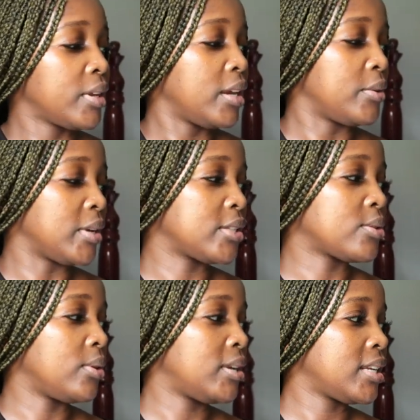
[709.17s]
Anyway,
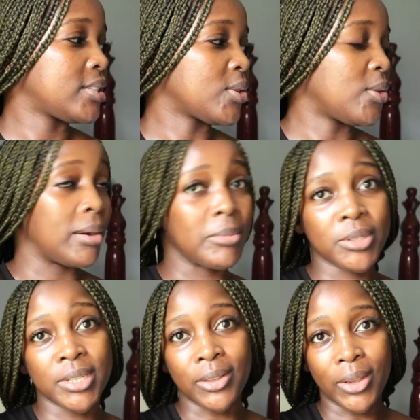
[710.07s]
so let's go. I'm going
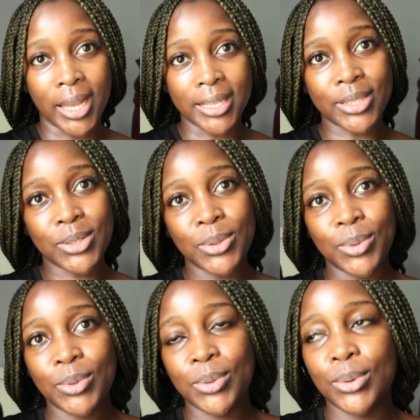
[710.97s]
to take you guys
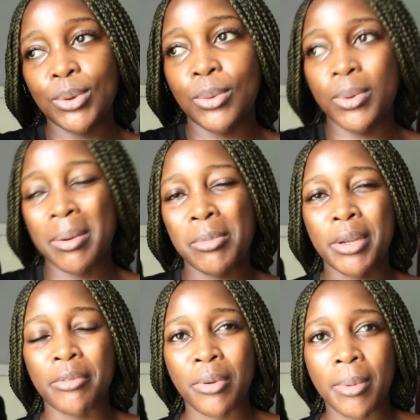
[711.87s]
to where I'm
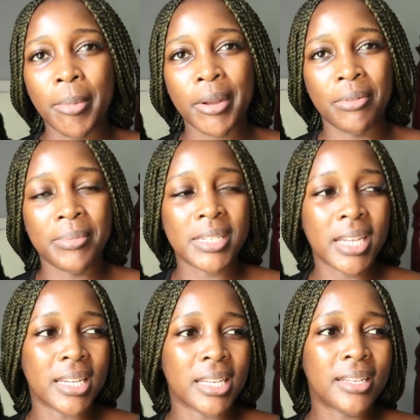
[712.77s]
working from. I'm working from the
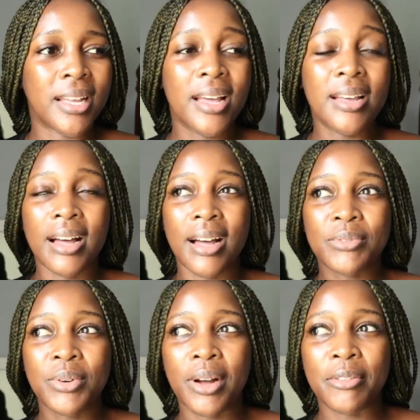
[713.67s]
dining.
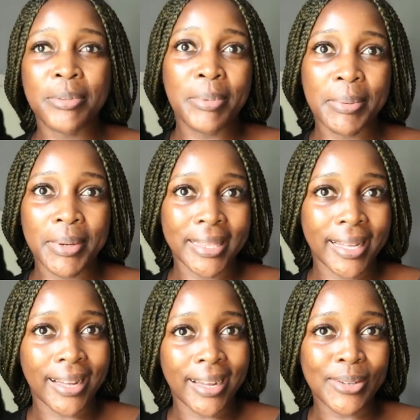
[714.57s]
I've got a few people in the
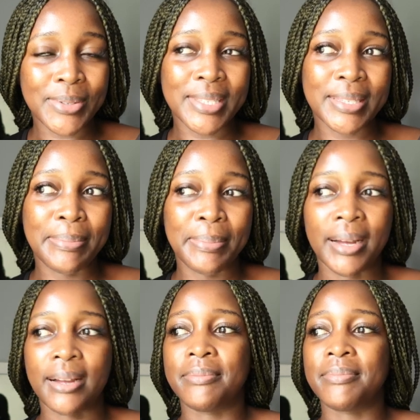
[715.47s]
house,
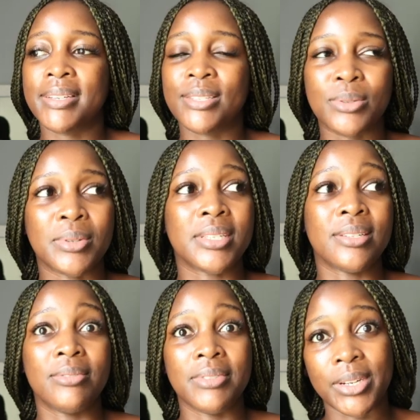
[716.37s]
but it's also
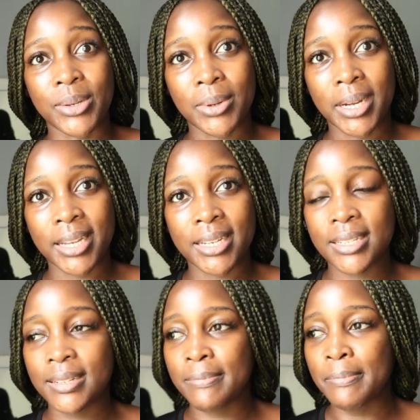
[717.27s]
still very quiet.